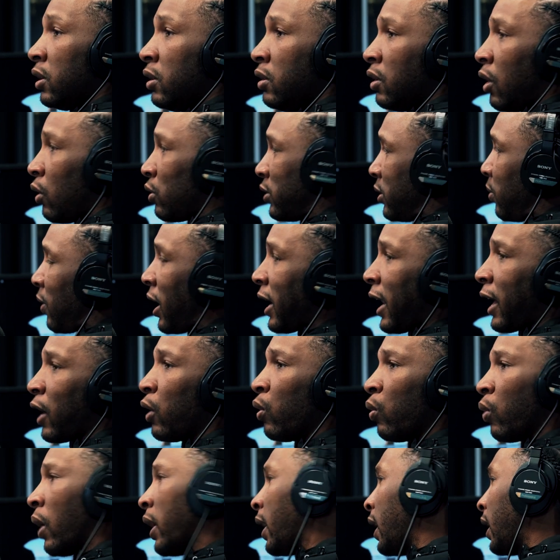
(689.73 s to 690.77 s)
you know, somebody like
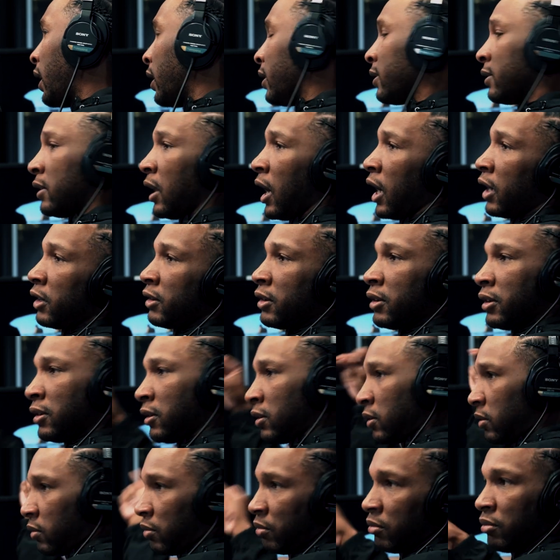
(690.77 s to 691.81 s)
a Wayne is like
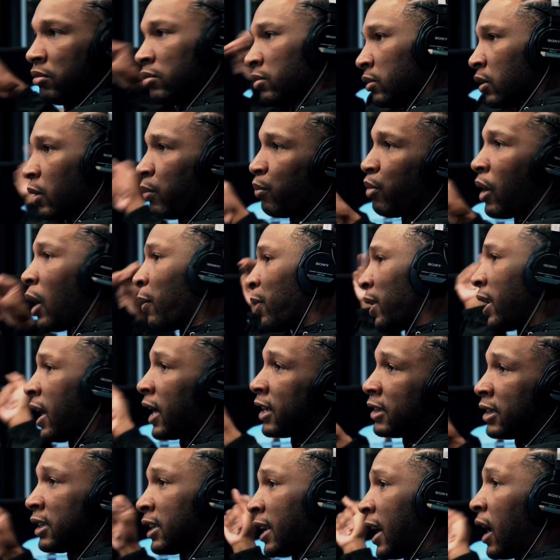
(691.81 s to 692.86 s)
just pumping
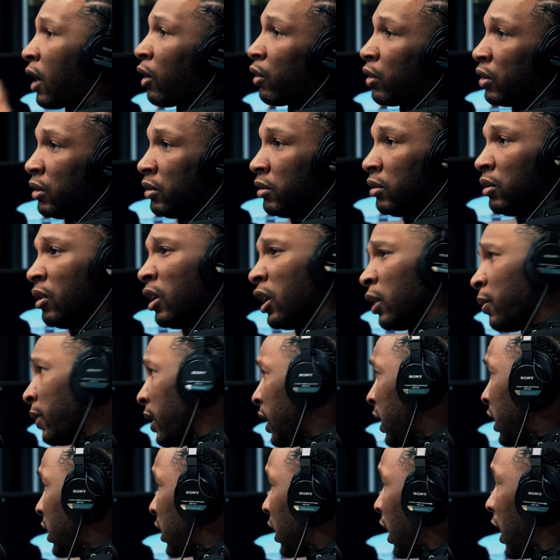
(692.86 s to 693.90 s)
that shit out. You know out. what I
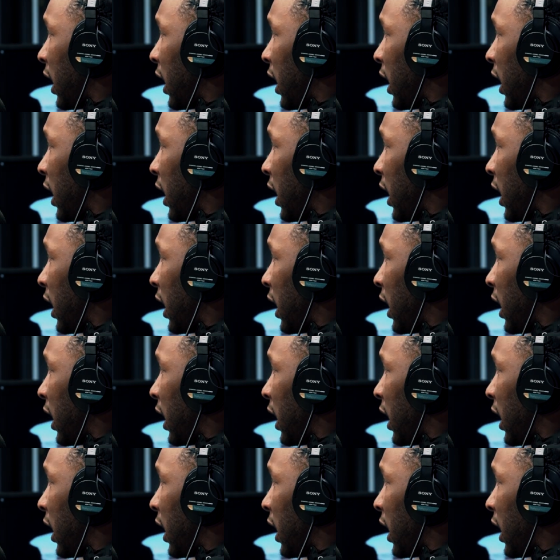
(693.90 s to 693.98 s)
mean? Yeah.